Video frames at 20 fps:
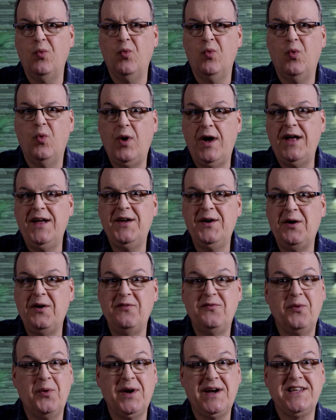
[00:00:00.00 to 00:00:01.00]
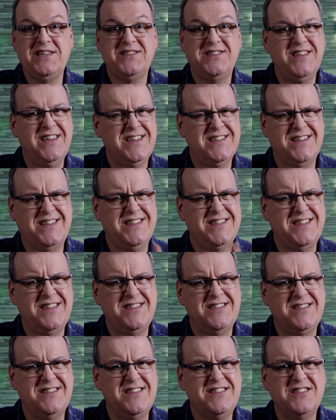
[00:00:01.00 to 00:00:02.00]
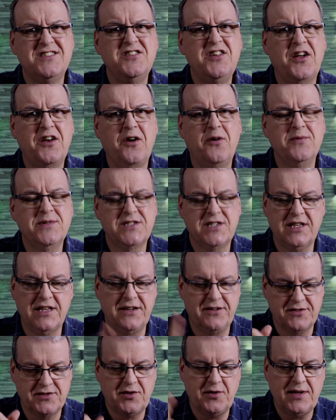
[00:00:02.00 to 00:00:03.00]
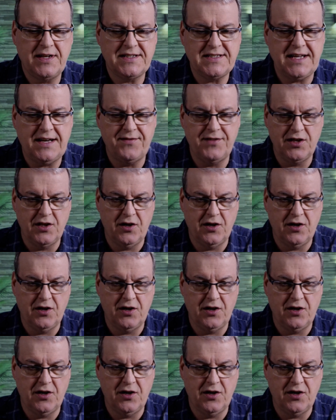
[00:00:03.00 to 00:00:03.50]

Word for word: what, of what it says, because it's, it's not always clear. So let's have a